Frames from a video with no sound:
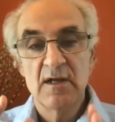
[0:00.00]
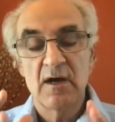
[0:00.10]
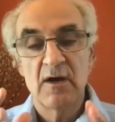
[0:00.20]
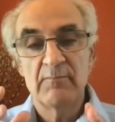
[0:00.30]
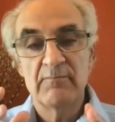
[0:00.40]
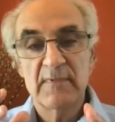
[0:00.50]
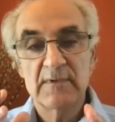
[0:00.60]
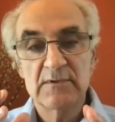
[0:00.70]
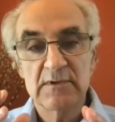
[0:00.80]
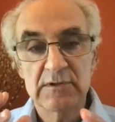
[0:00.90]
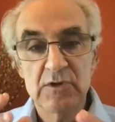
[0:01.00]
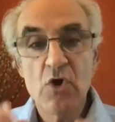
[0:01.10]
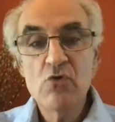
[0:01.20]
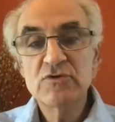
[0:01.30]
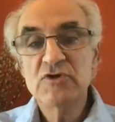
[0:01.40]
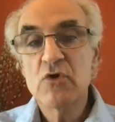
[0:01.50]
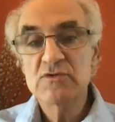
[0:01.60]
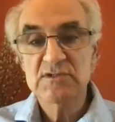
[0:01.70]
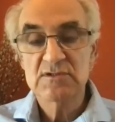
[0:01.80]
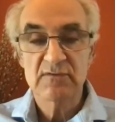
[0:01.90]
um, low
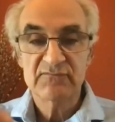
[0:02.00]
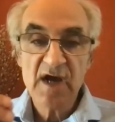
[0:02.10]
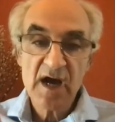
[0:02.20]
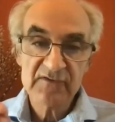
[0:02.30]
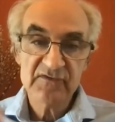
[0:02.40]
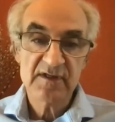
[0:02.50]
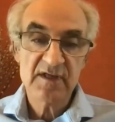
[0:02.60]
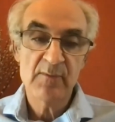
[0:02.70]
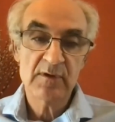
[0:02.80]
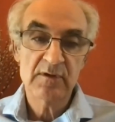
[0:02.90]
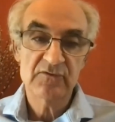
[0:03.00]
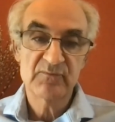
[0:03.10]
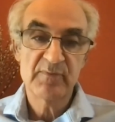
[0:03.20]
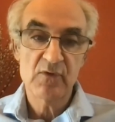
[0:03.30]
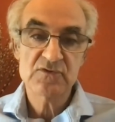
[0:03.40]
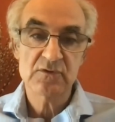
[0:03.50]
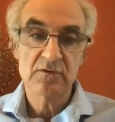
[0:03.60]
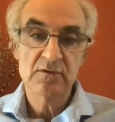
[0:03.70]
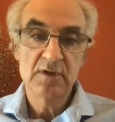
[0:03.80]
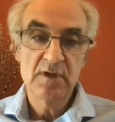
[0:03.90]
doses of toxic chemical
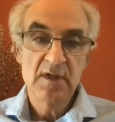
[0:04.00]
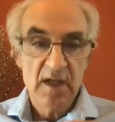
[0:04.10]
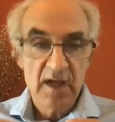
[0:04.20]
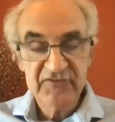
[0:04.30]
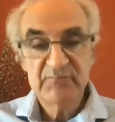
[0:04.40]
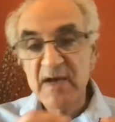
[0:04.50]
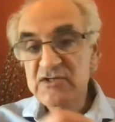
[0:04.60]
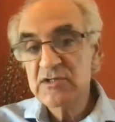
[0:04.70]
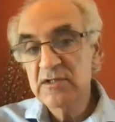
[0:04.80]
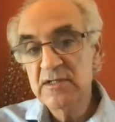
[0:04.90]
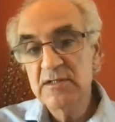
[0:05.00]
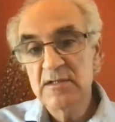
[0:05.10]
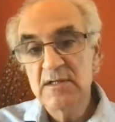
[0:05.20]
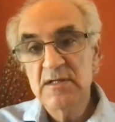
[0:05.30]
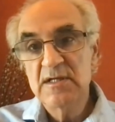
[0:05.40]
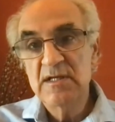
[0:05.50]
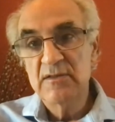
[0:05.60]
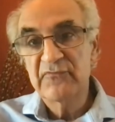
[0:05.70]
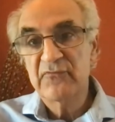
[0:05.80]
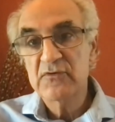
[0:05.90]
exposure, especially in
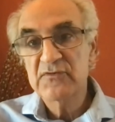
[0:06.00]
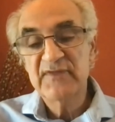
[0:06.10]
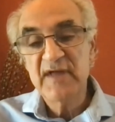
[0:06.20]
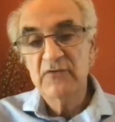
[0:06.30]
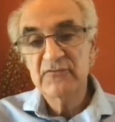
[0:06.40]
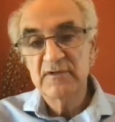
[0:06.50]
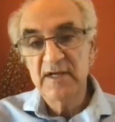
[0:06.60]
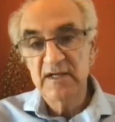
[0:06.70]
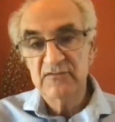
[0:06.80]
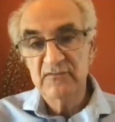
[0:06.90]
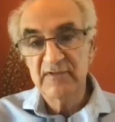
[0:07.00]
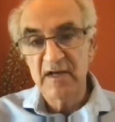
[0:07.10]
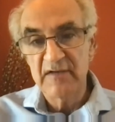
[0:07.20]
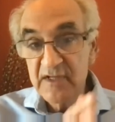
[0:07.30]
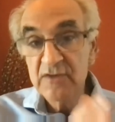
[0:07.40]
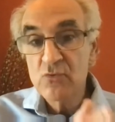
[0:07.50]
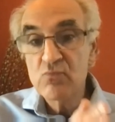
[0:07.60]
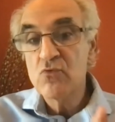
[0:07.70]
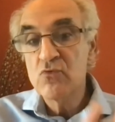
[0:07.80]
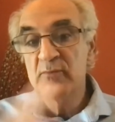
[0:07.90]
the first thousand days of life, in the
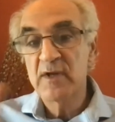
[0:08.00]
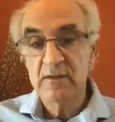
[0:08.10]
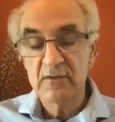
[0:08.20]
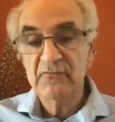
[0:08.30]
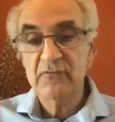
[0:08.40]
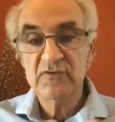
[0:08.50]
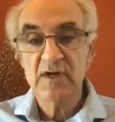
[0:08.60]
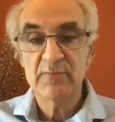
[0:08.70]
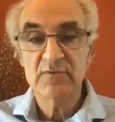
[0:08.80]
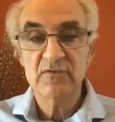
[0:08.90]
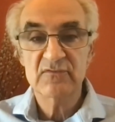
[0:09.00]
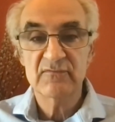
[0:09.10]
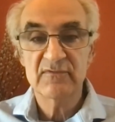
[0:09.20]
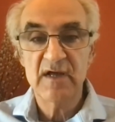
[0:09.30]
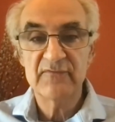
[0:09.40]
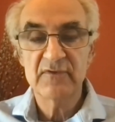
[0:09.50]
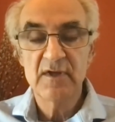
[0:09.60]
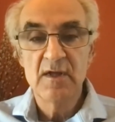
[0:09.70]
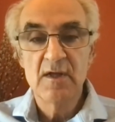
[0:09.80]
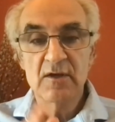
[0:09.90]
womb and in the first couple years of life,
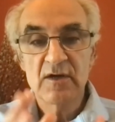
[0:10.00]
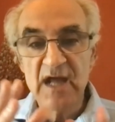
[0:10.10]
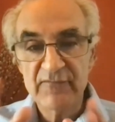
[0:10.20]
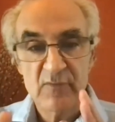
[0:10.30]
could have a